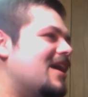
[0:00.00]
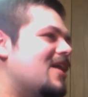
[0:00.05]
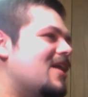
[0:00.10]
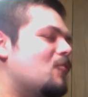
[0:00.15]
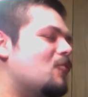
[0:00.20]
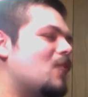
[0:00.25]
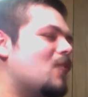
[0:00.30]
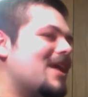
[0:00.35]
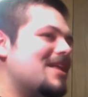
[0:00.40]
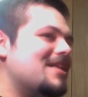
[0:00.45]

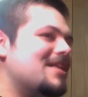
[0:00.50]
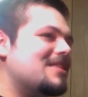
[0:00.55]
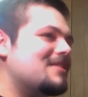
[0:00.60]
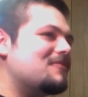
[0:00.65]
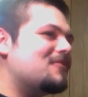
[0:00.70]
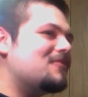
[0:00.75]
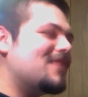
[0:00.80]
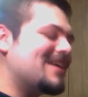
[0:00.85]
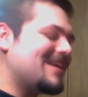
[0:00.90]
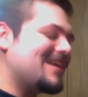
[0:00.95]
When
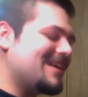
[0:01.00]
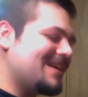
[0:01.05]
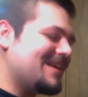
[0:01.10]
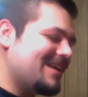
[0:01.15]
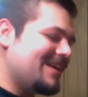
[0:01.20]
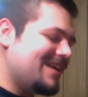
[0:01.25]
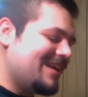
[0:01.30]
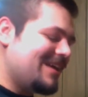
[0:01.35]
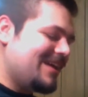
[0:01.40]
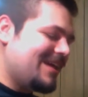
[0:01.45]

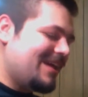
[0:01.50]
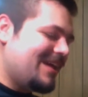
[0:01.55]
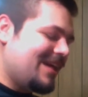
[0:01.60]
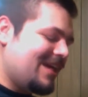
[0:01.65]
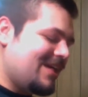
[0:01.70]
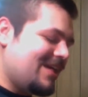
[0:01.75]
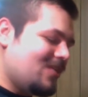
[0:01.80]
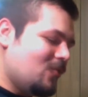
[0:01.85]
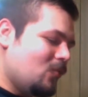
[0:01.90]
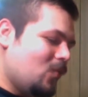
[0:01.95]

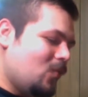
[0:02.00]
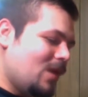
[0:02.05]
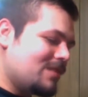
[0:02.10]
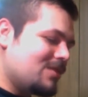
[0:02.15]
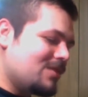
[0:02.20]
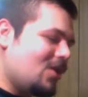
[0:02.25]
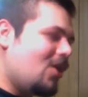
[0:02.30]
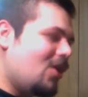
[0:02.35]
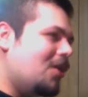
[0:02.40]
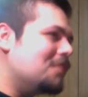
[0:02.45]

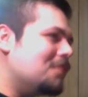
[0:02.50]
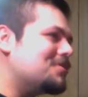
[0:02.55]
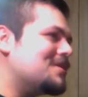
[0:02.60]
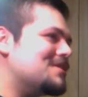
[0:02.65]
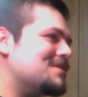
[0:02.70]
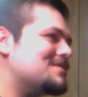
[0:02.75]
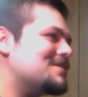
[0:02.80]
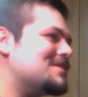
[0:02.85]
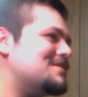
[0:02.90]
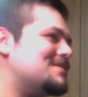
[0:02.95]
the all
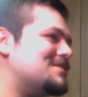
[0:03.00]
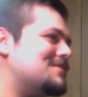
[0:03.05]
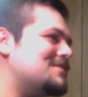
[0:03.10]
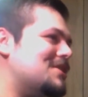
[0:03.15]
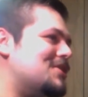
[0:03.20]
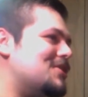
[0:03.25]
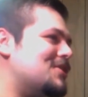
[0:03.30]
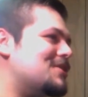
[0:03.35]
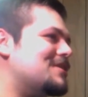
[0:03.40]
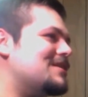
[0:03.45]
things
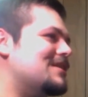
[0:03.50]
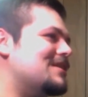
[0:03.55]
considered,